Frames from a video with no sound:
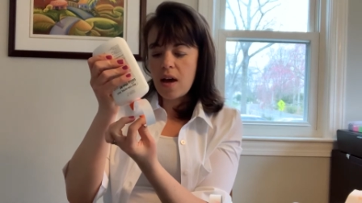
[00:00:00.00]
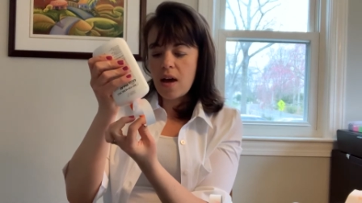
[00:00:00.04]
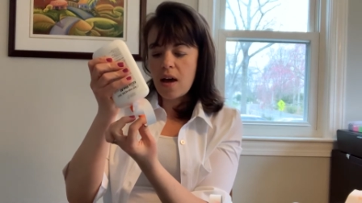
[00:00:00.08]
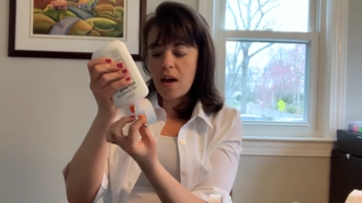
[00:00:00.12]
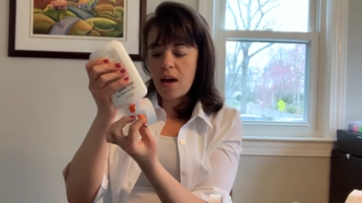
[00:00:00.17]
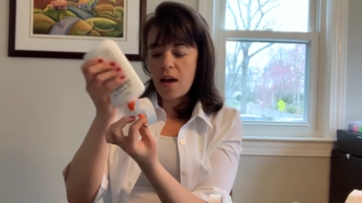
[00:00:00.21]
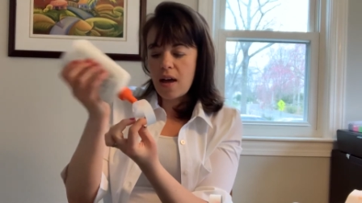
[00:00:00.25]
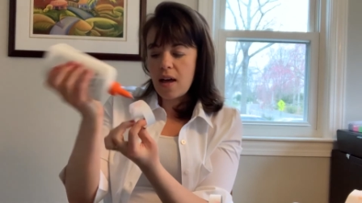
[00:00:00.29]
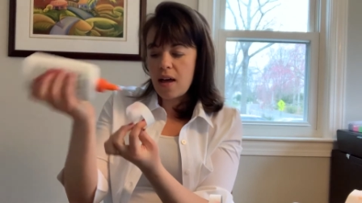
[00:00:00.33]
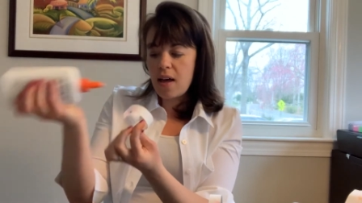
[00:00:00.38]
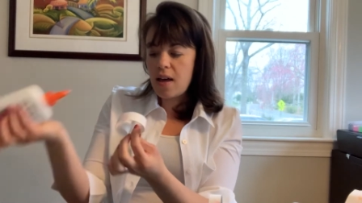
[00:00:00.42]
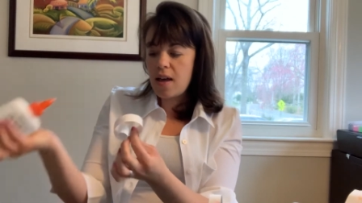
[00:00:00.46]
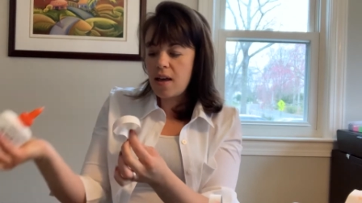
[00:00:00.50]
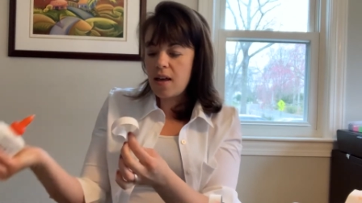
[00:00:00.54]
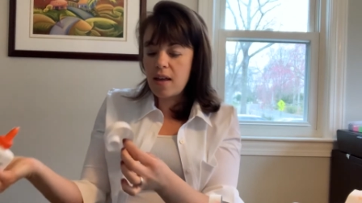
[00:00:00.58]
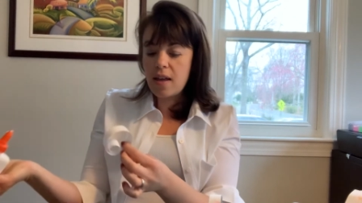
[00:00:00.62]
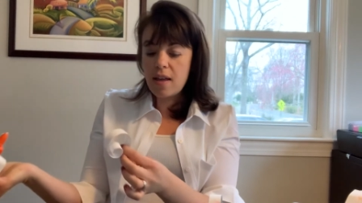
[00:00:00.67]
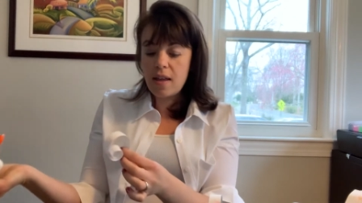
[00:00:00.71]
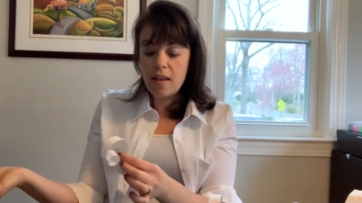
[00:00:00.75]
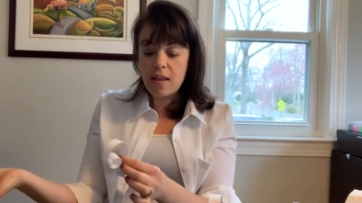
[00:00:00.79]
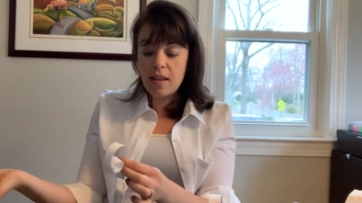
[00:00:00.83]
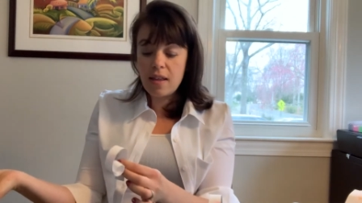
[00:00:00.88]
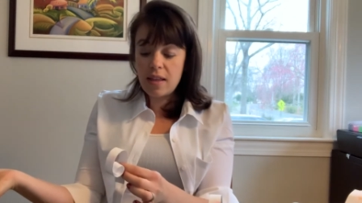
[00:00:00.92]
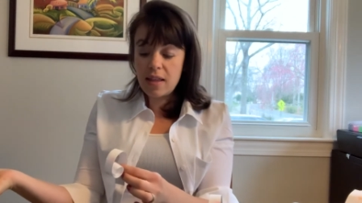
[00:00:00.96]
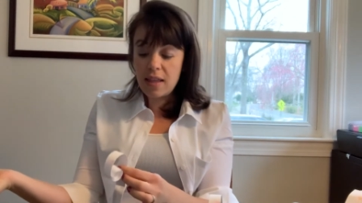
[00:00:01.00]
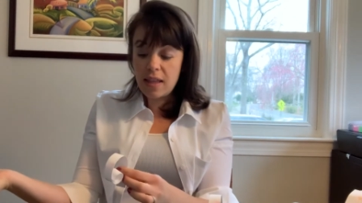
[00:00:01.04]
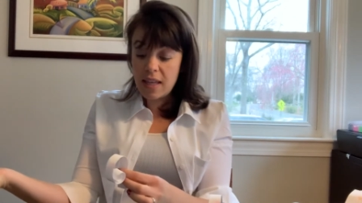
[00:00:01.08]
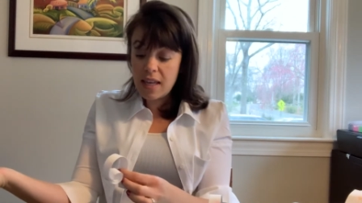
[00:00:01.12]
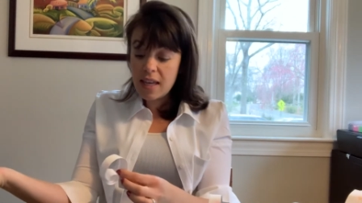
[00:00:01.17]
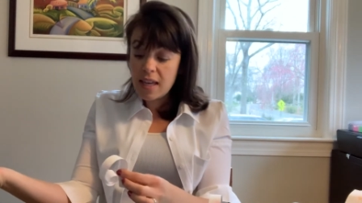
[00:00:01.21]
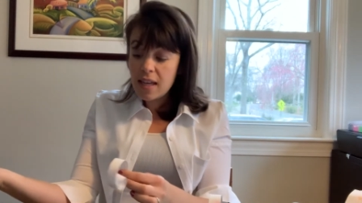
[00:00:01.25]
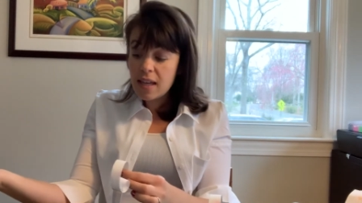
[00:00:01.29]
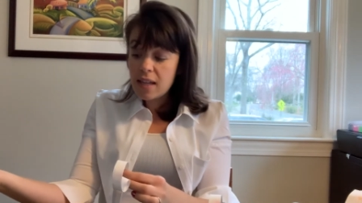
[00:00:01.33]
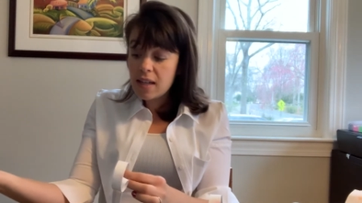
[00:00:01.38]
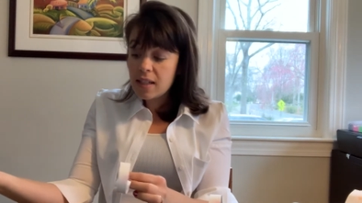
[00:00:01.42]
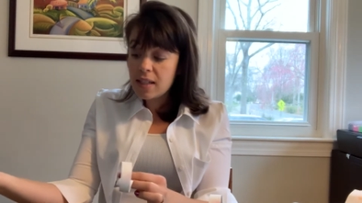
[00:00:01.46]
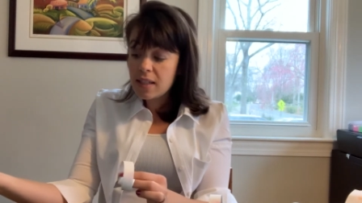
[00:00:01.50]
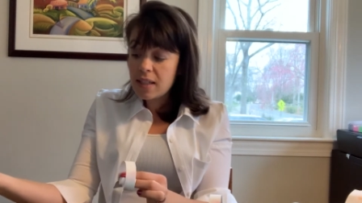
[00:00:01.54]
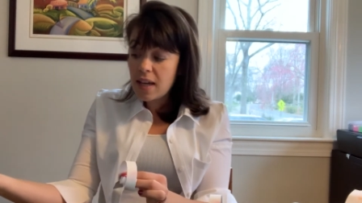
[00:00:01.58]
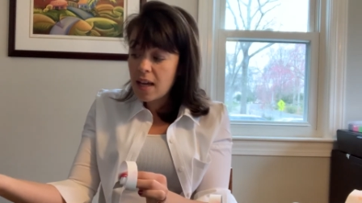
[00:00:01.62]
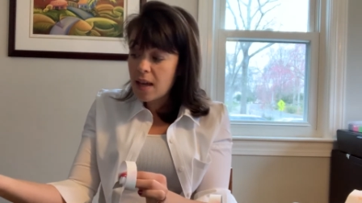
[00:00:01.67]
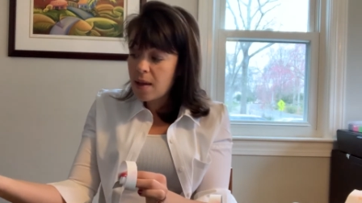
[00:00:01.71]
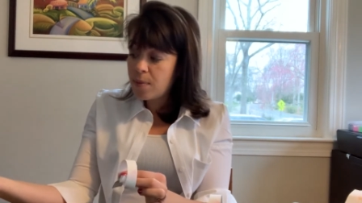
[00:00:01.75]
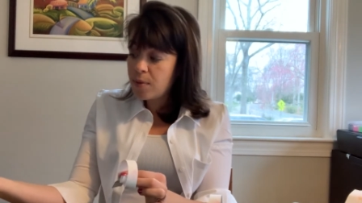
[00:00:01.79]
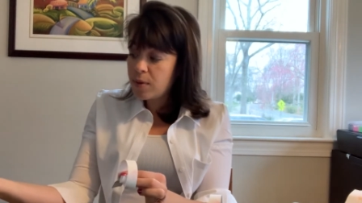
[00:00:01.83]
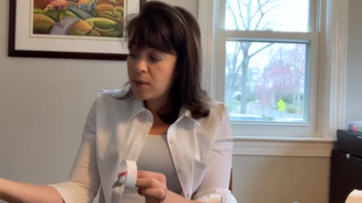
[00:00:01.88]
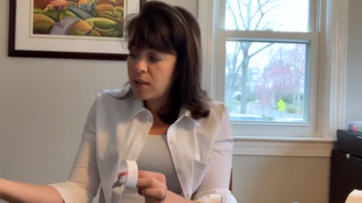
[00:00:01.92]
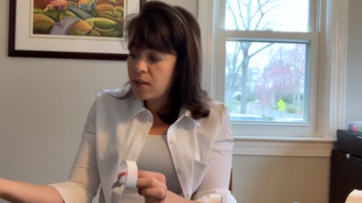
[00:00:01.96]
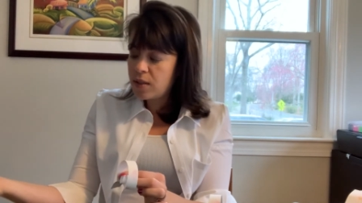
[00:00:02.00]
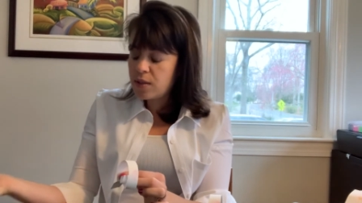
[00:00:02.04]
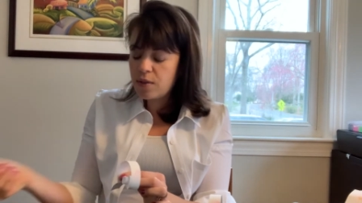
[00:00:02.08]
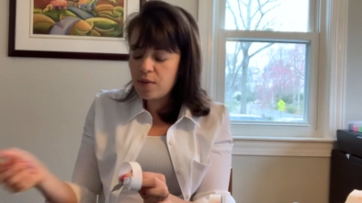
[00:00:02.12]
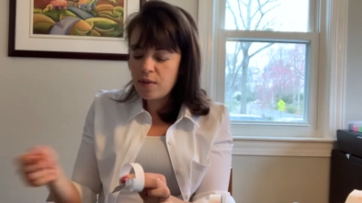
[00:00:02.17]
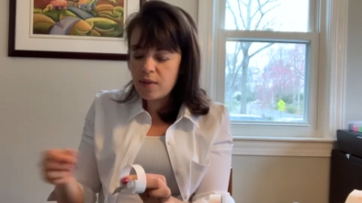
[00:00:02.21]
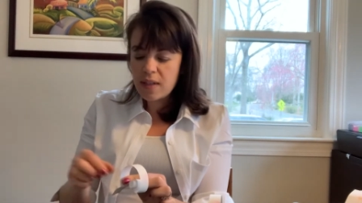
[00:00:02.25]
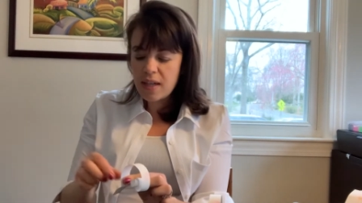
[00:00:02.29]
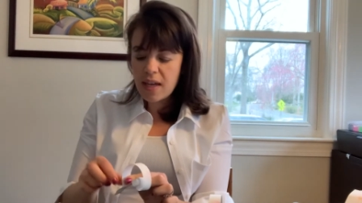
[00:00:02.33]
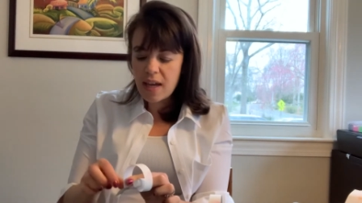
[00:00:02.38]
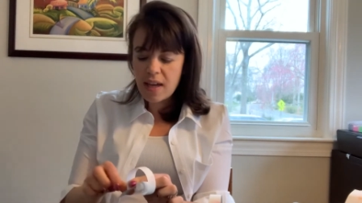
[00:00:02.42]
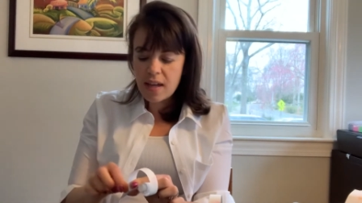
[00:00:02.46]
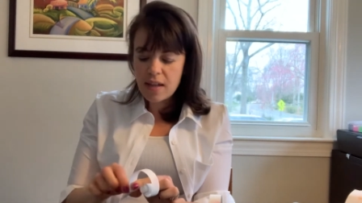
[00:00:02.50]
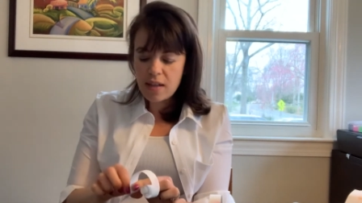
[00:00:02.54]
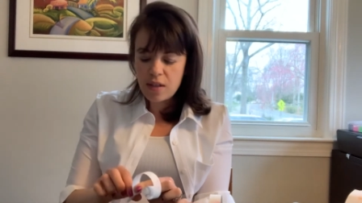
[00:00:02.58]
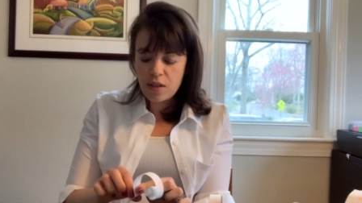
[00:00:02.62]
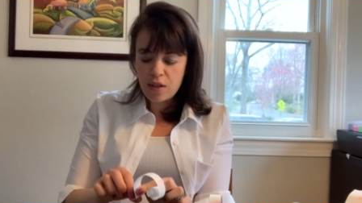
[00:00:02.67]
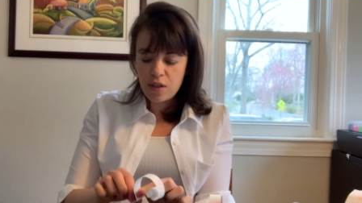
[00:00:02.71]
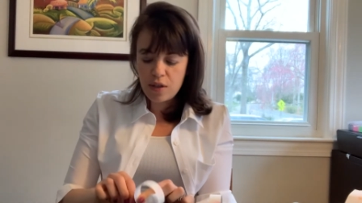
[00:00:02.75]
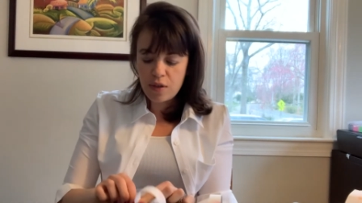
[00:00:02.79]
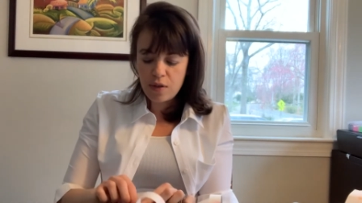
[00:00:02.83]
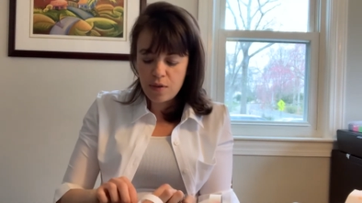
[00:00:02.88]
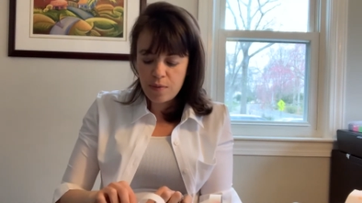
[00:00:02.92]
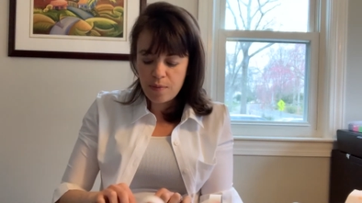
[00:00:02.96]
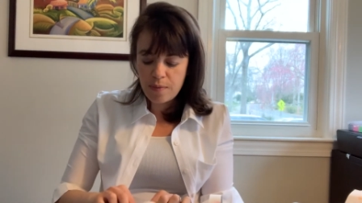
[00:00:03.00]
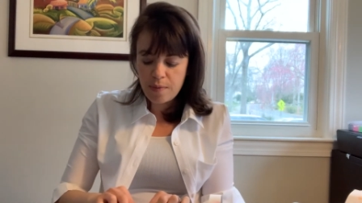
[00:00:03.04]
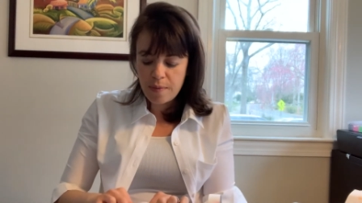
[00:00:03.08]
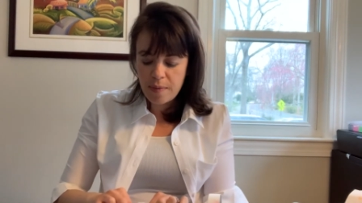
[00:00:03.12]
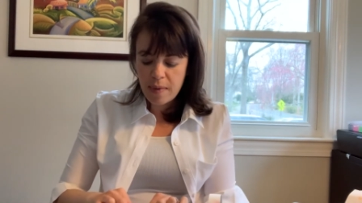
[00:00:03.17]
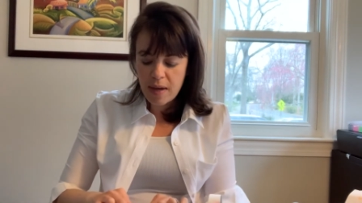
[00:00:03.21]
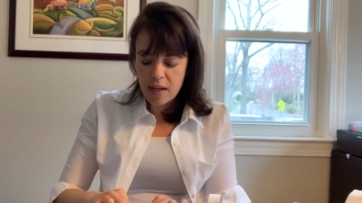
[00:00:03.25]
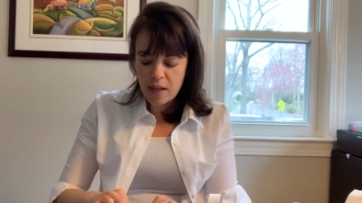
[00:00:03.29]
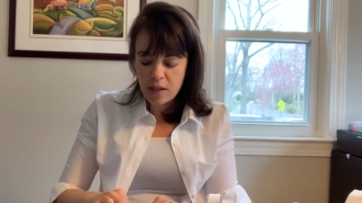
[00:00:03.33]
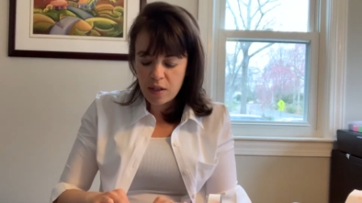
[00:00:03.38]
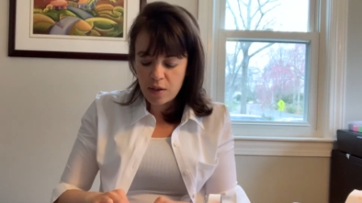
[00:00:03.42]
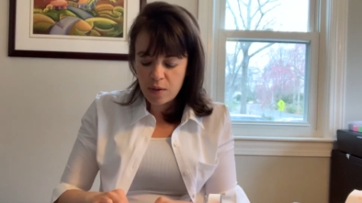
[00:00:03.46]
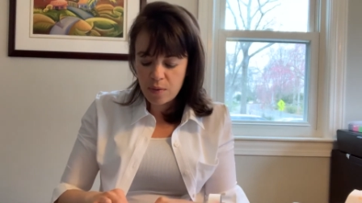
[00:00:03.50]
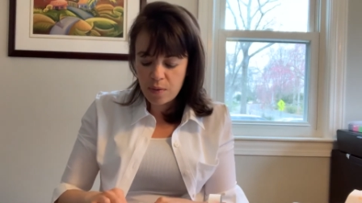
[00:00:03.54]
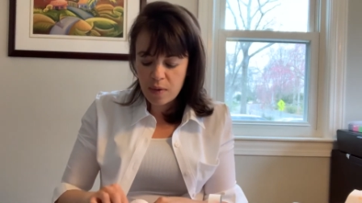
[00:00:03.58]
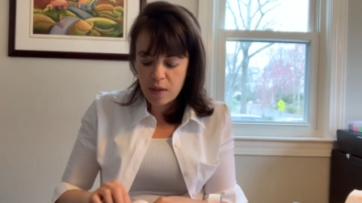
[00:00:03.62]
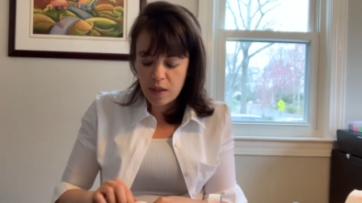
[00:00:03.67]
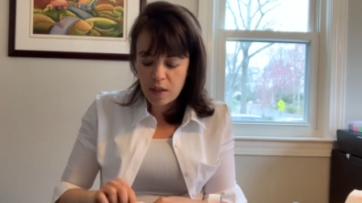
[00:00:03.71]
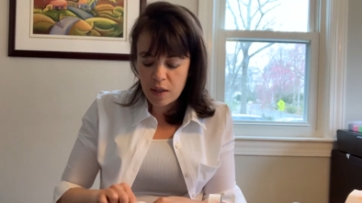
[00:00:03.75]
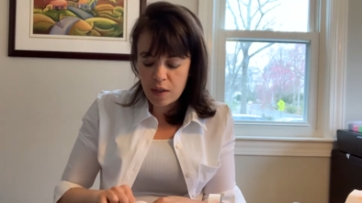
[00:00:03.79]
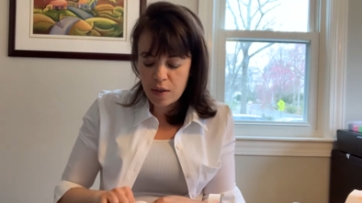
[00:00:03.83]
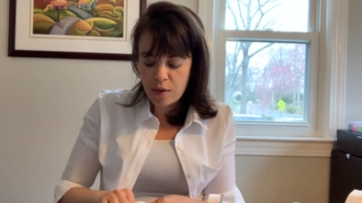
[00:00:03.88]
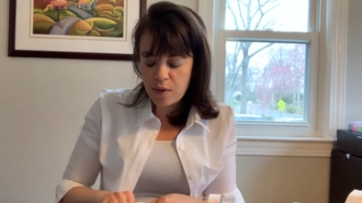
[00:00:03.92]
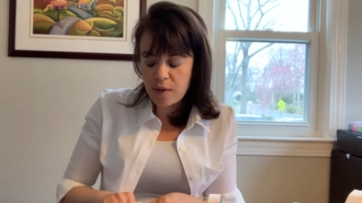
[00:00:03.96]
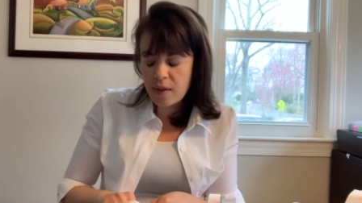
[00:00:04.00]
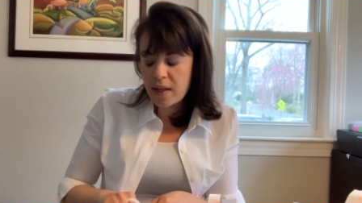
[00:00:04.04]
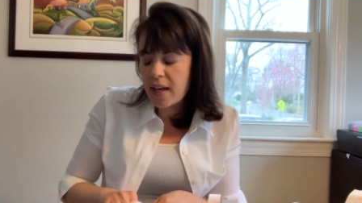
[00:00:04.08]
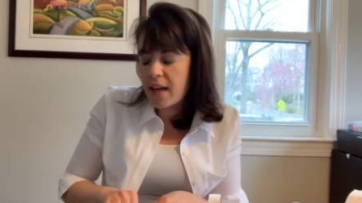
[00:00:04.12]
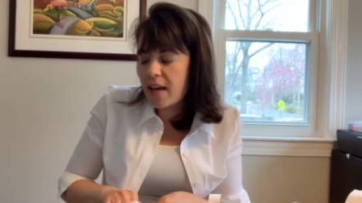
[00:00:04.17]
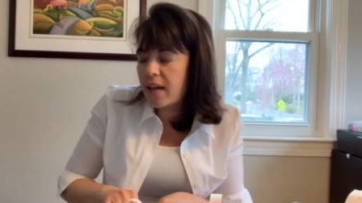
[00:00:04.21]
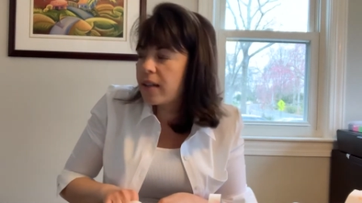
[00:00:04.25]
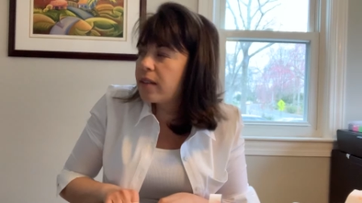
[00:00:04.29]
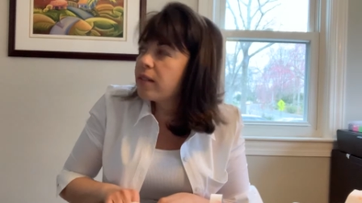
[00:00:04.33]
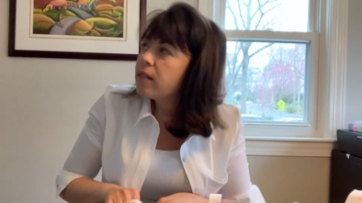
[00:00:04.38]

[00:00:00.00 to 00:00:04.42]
a little dab will do ya, too much will glue ya.